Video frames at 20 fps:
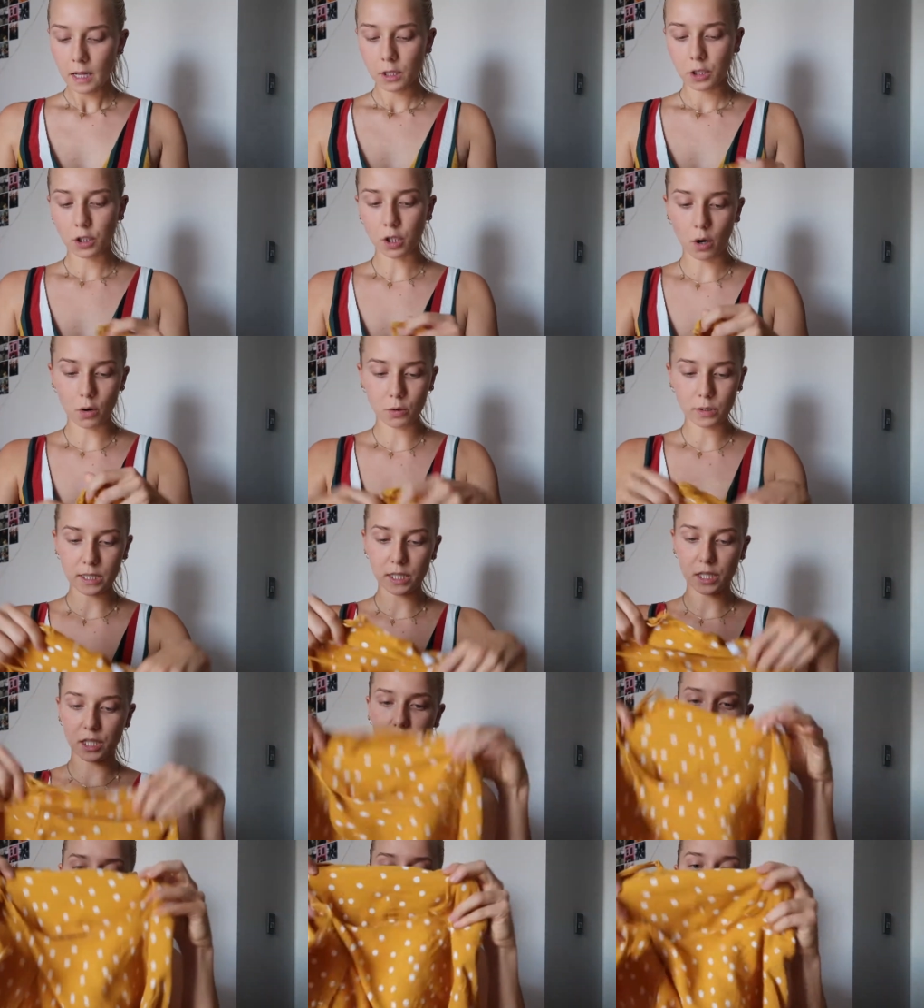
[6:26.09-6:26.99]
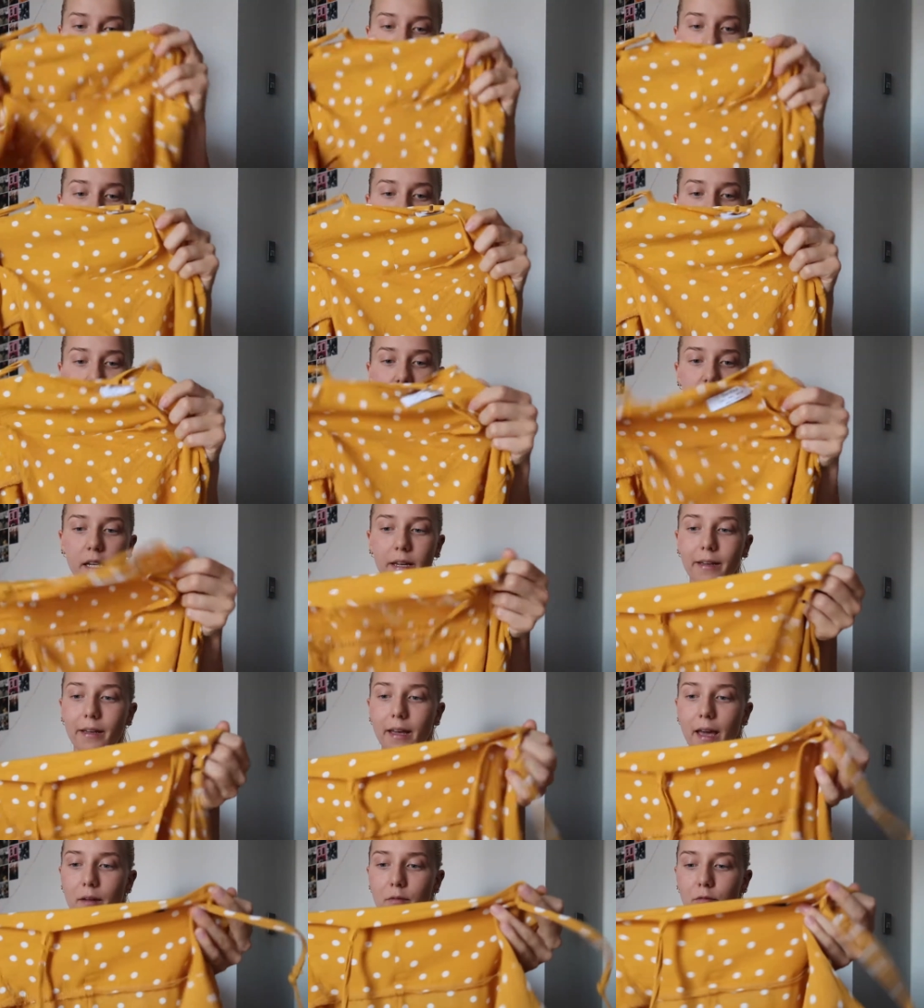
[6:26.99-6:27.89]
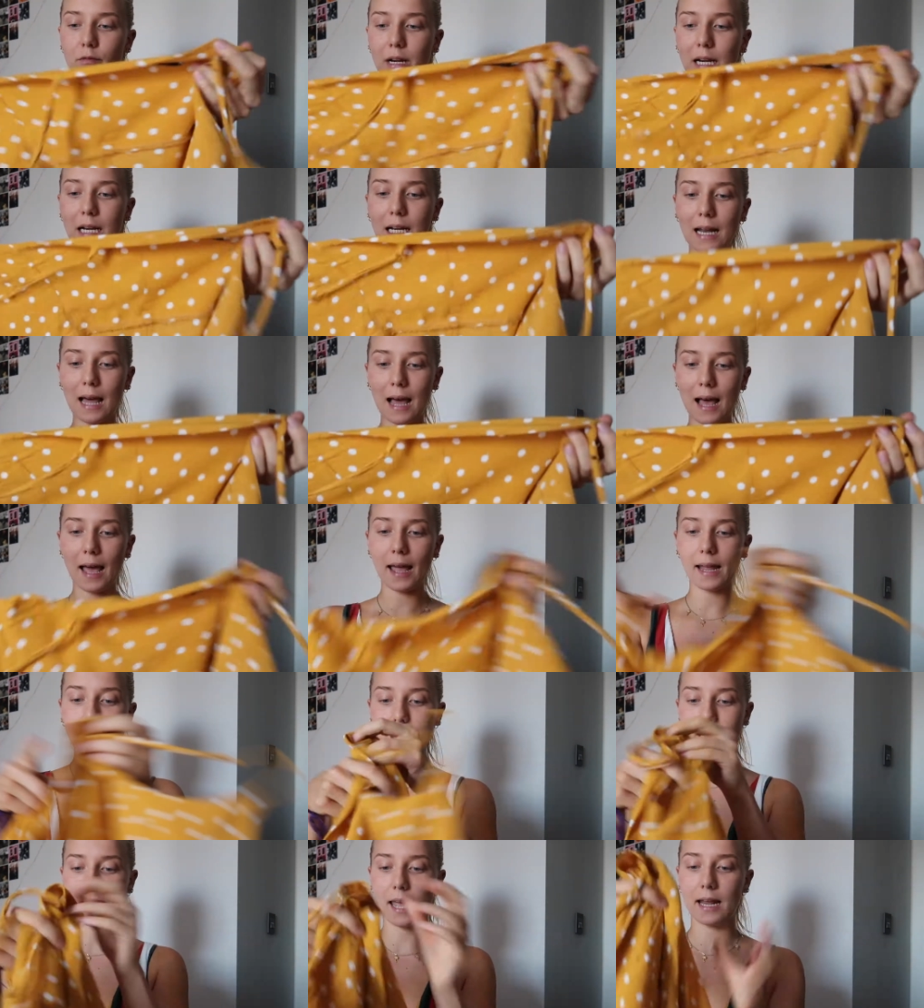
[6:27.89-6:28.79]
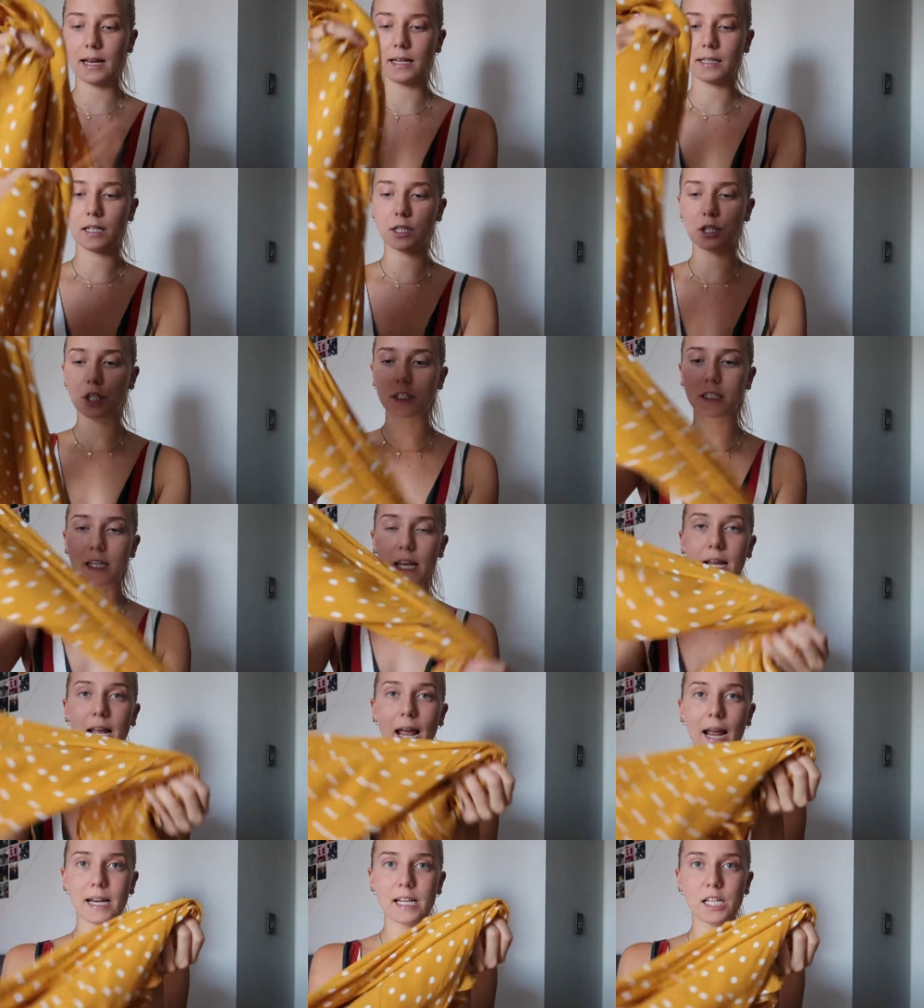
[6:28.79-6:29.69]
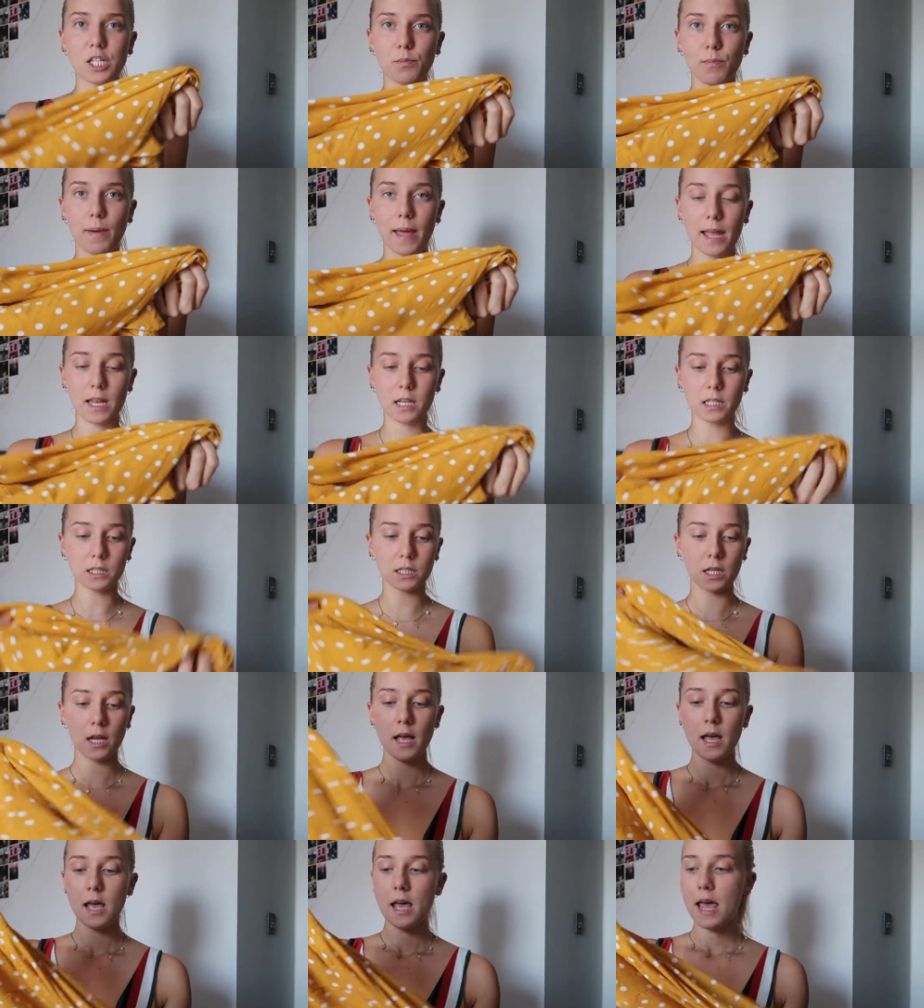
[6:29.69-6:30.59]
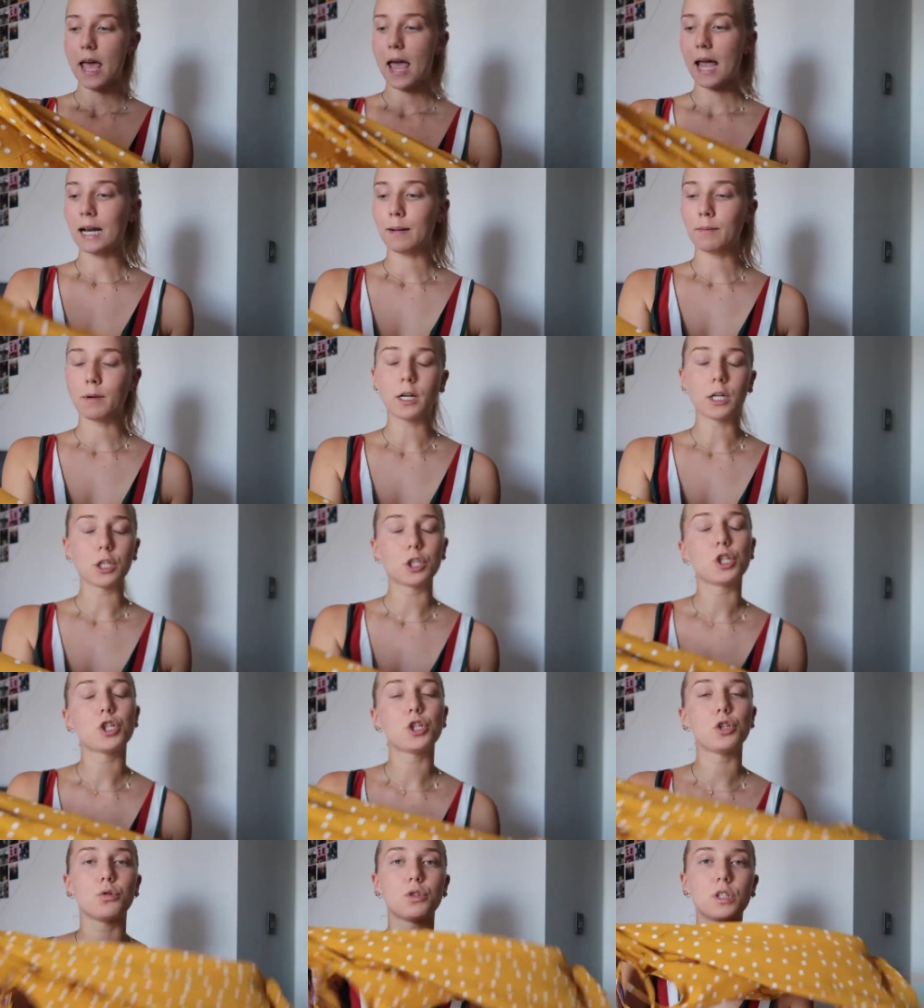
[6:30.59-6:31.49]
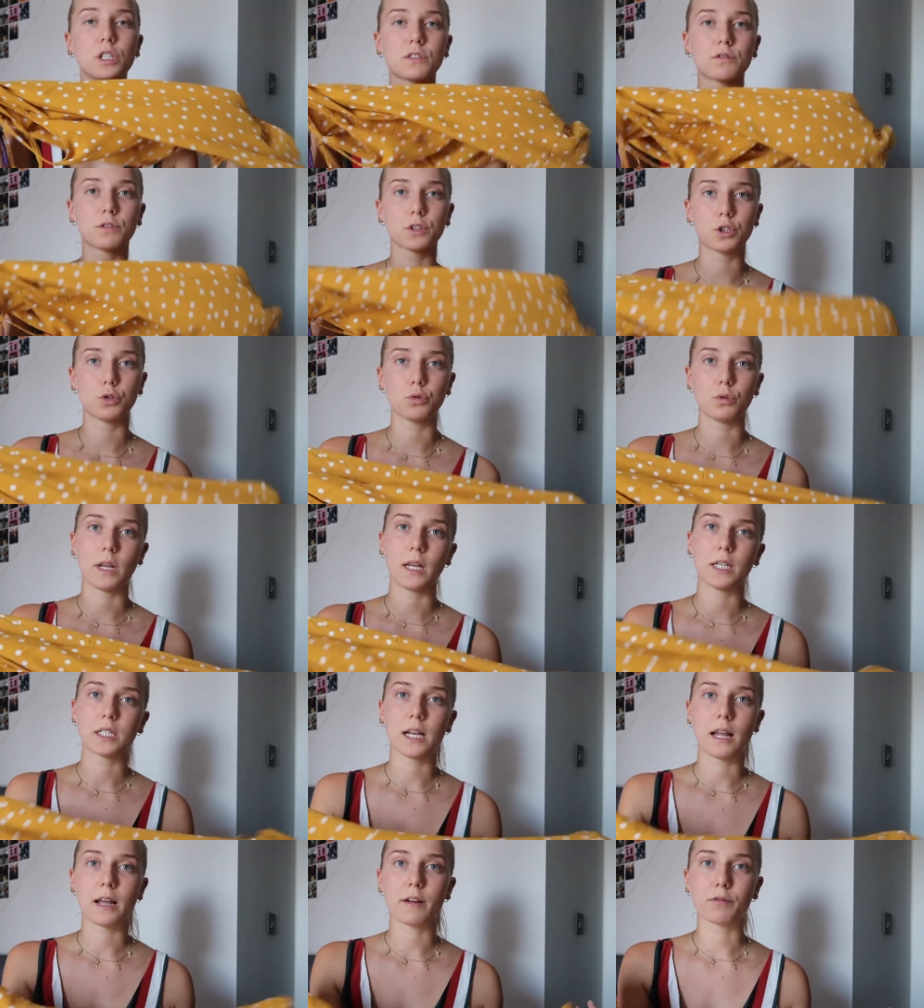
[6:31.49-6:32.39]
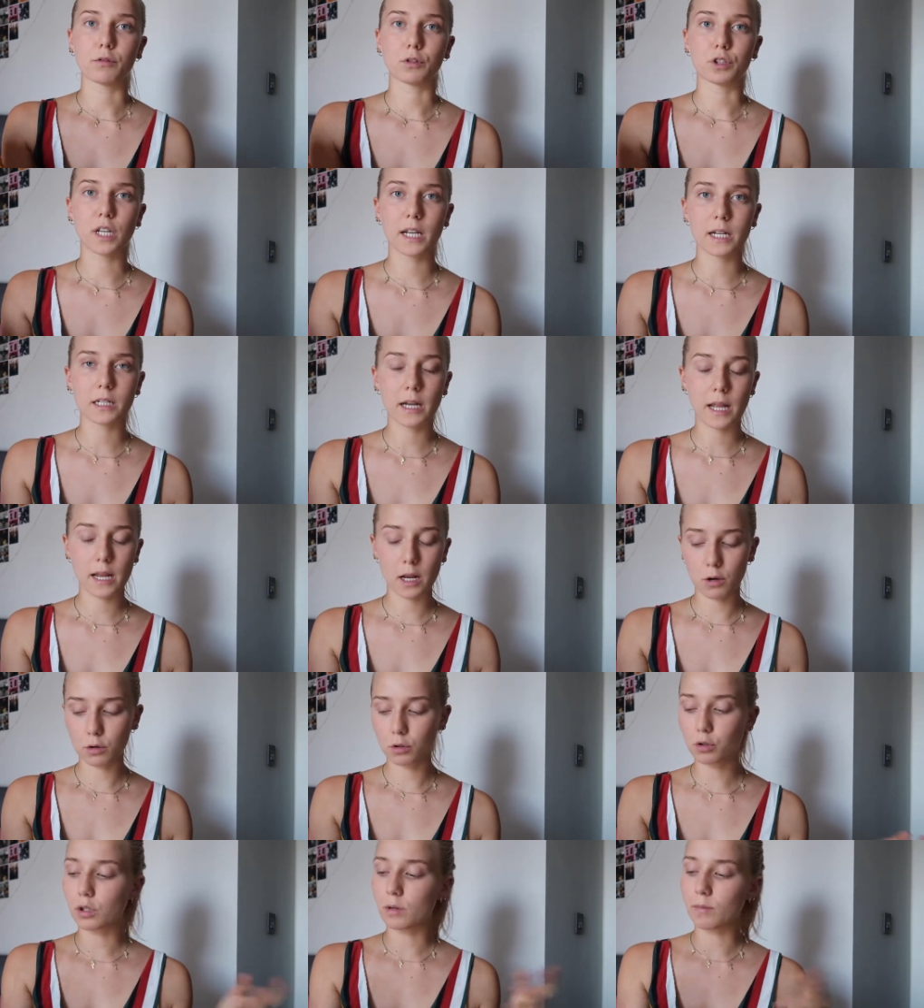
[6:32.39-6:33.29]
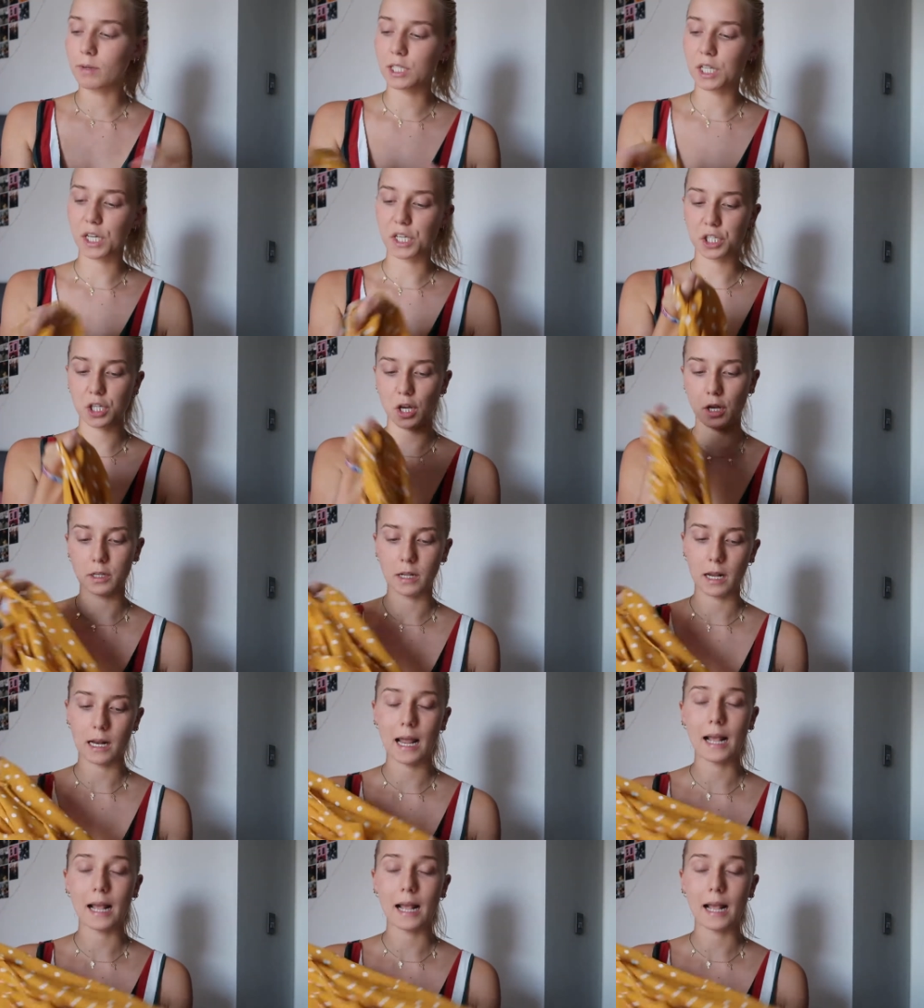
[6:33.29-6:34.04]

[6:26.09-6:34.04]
So this is really easy and really light and doesn't take any space. And I'm gonna just use this for two days, like for Saturday going to the beach and Sunday.